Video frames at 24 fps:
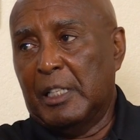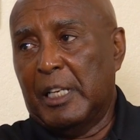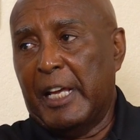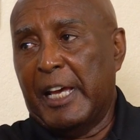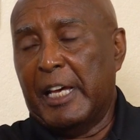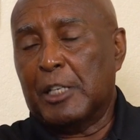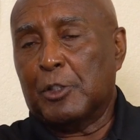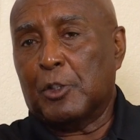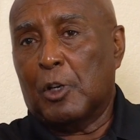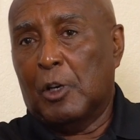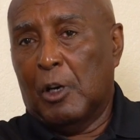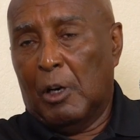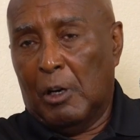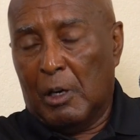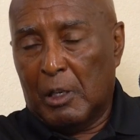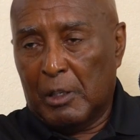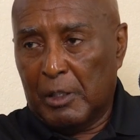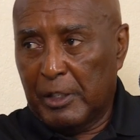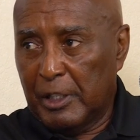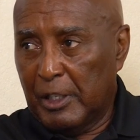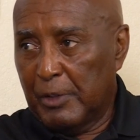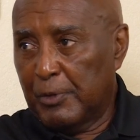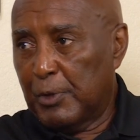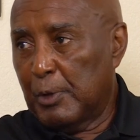it has
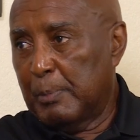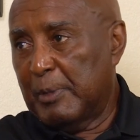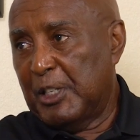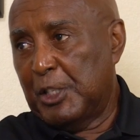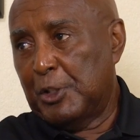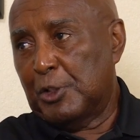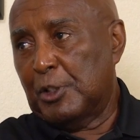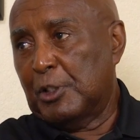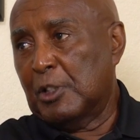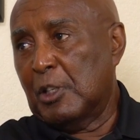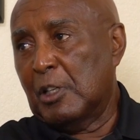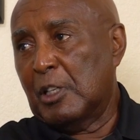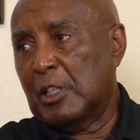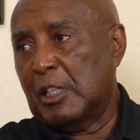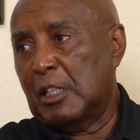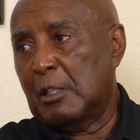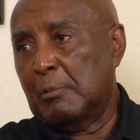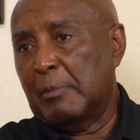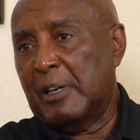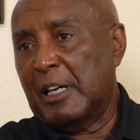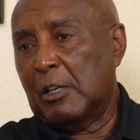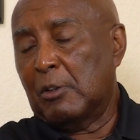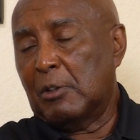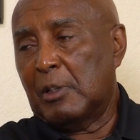all the information on it
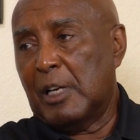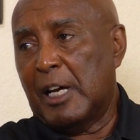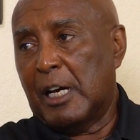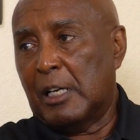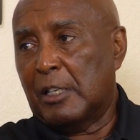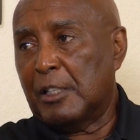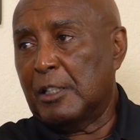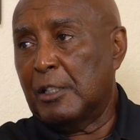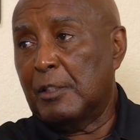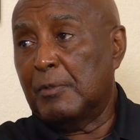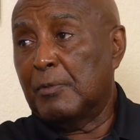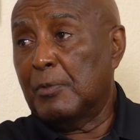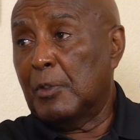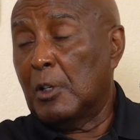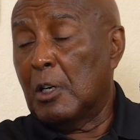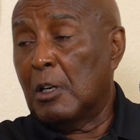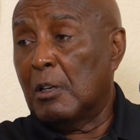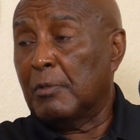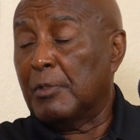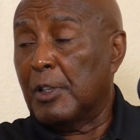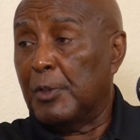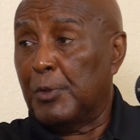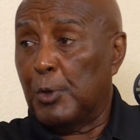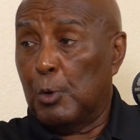about how to get
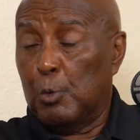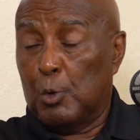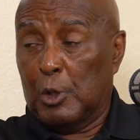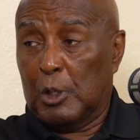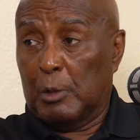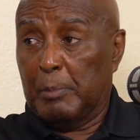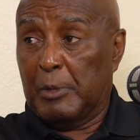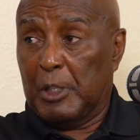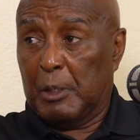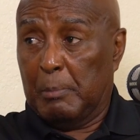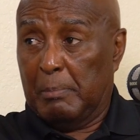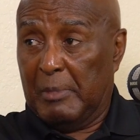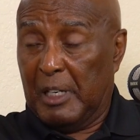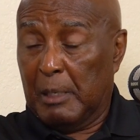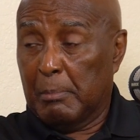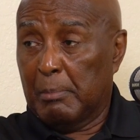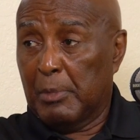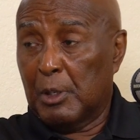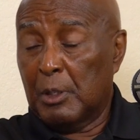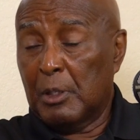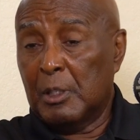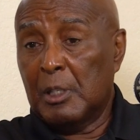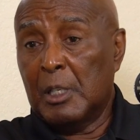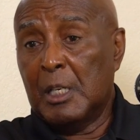involved if you want to be a
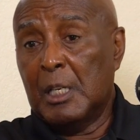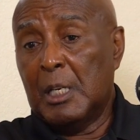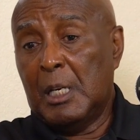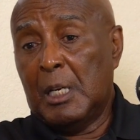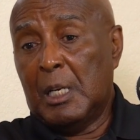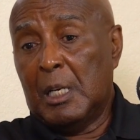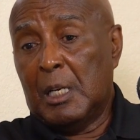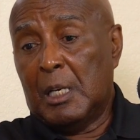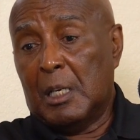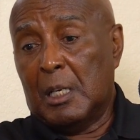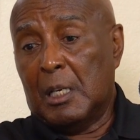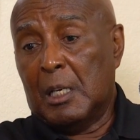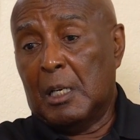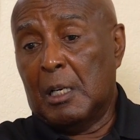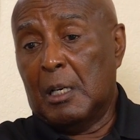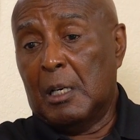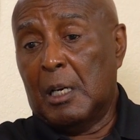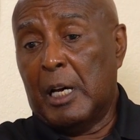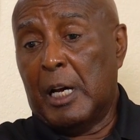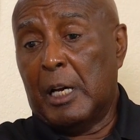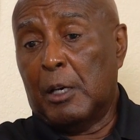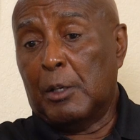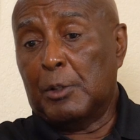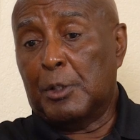member,
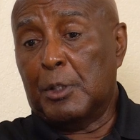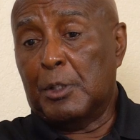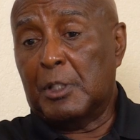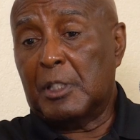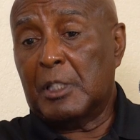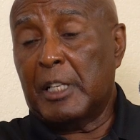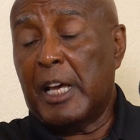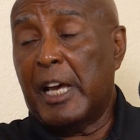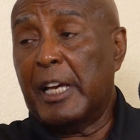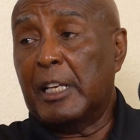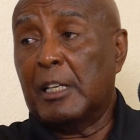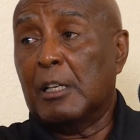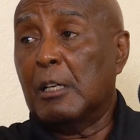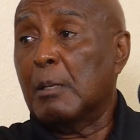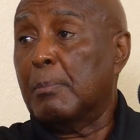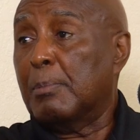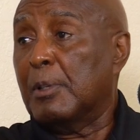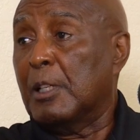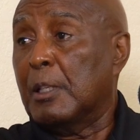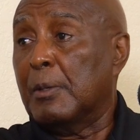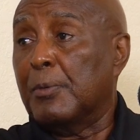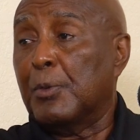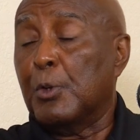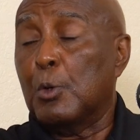how to sign
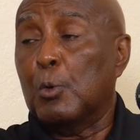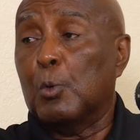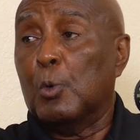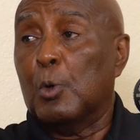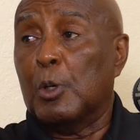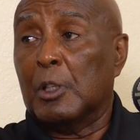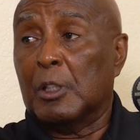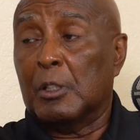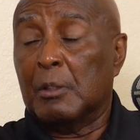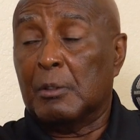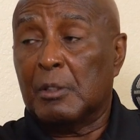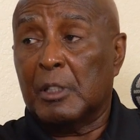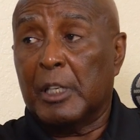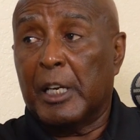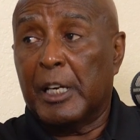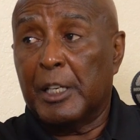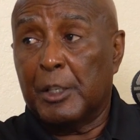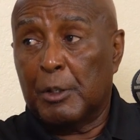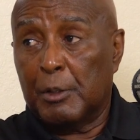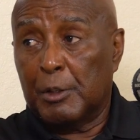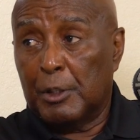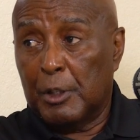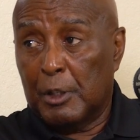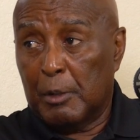up if you want to
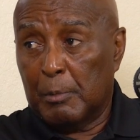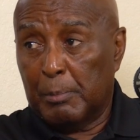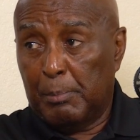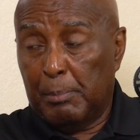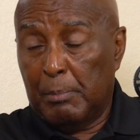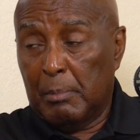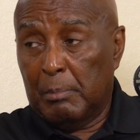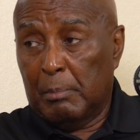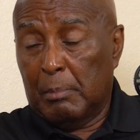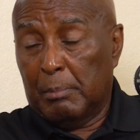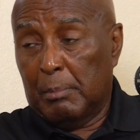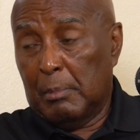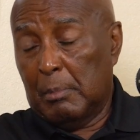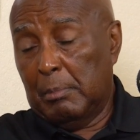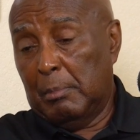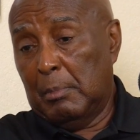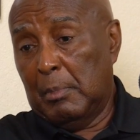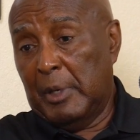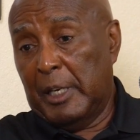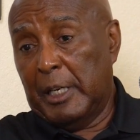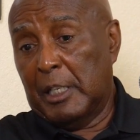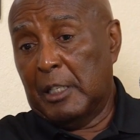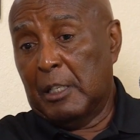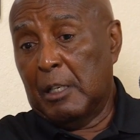sign your young
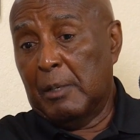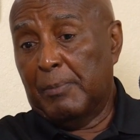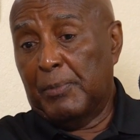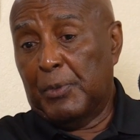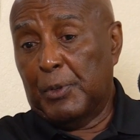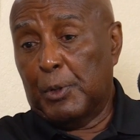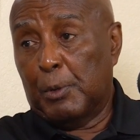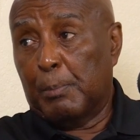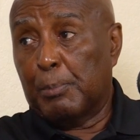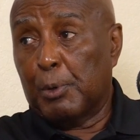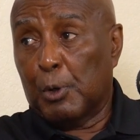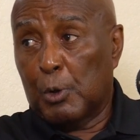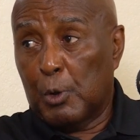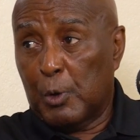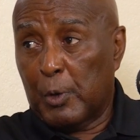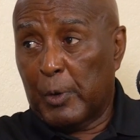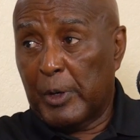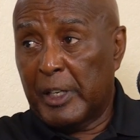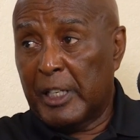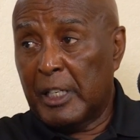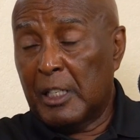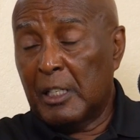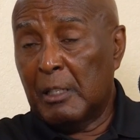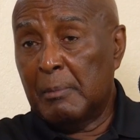man up for the
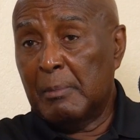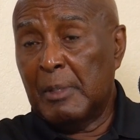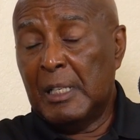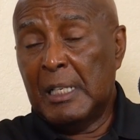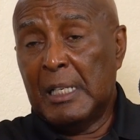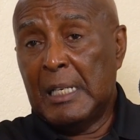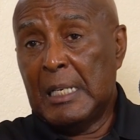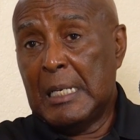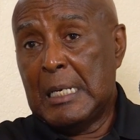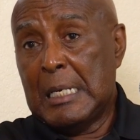program.